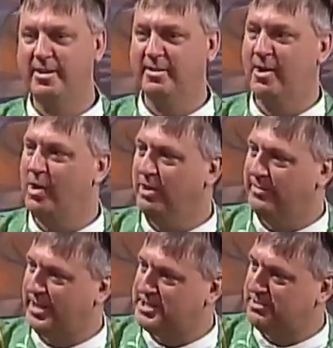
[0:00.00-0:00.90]
all of
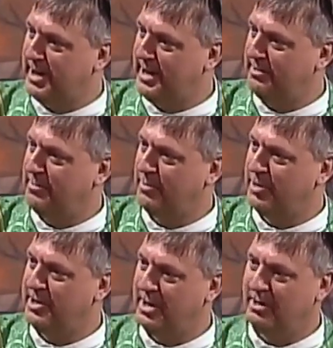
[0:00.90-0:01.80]
us, right, when we're
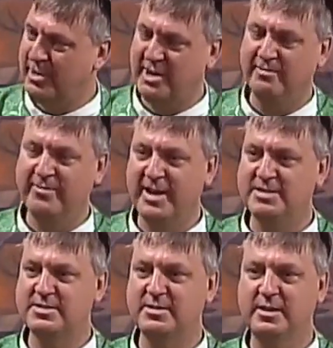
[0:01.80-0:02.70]
young, we
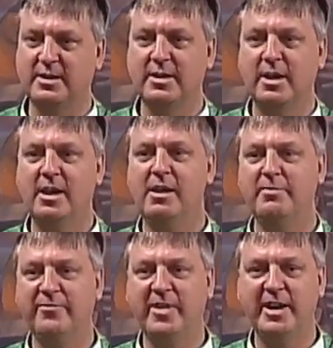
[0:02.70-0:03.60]
confess, Oh, I'm
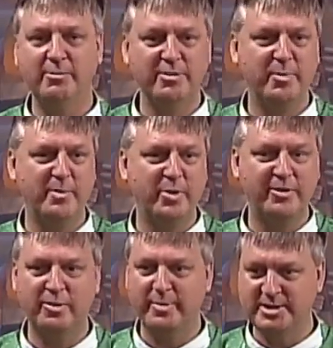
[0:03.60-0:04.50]
fighting with my
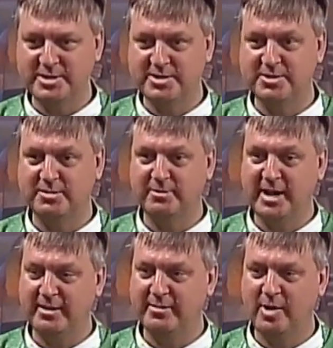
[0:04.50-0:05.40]
brother and my sister,
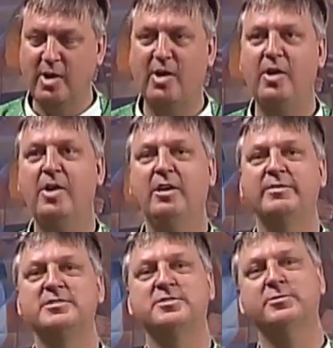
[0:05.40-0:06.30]
right? All of
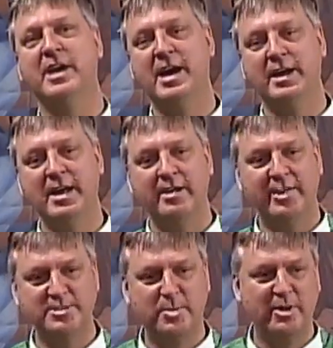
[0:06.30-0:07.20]
us do that.
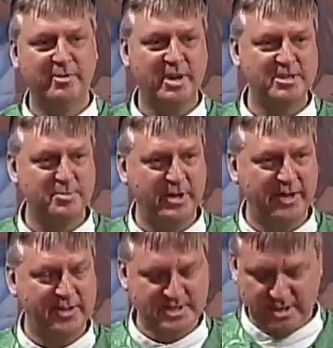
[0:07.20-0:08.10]
That's part of God's plan.
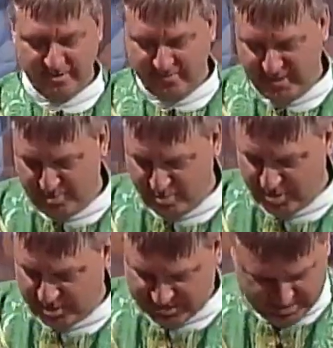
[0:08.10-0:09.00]
That's how the family
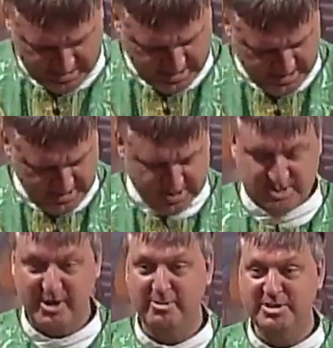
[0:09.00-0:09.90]
works.
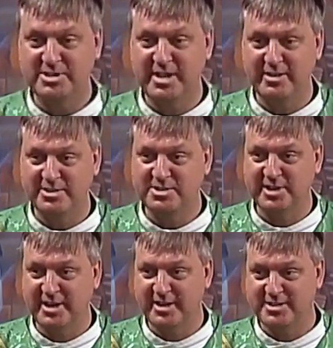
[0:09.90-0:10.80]
So I always say this to
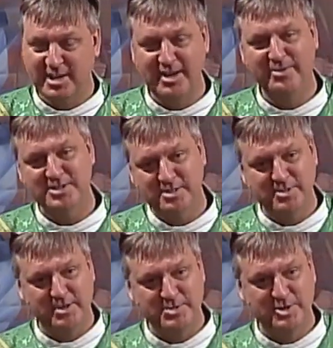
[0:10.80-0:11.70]
kids and even
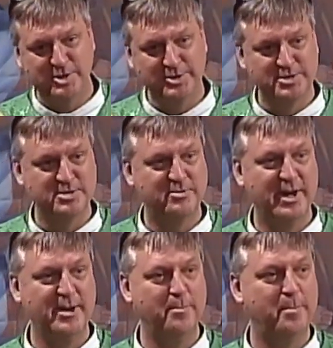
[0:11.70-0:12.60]
sometimes adults, right?